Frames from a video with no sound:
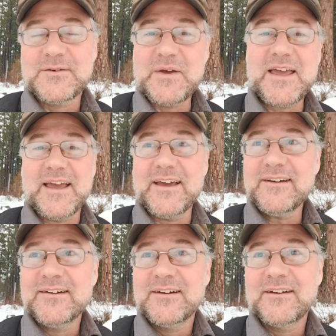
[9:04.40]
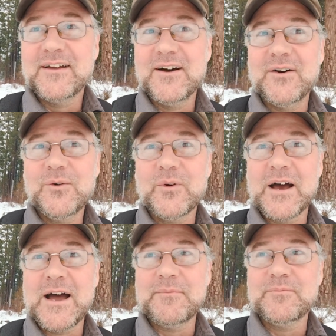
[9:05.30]
to me you know
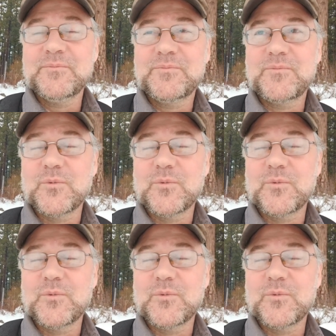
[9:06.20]
when i'm